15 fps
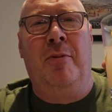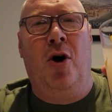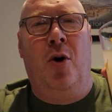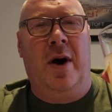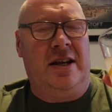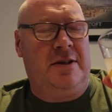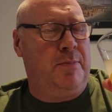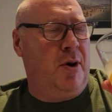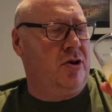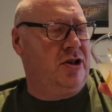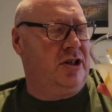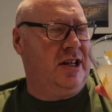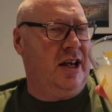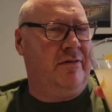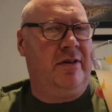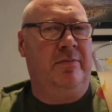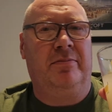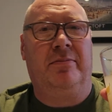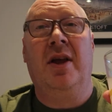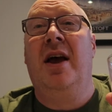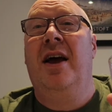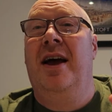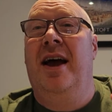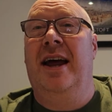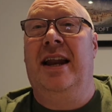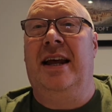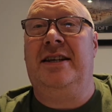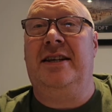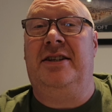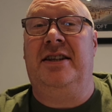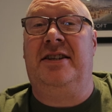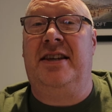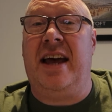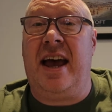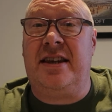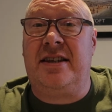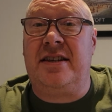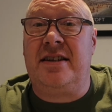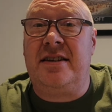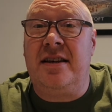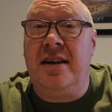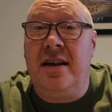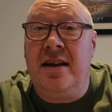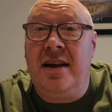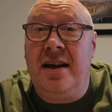I'm always positive. Unless it's a test.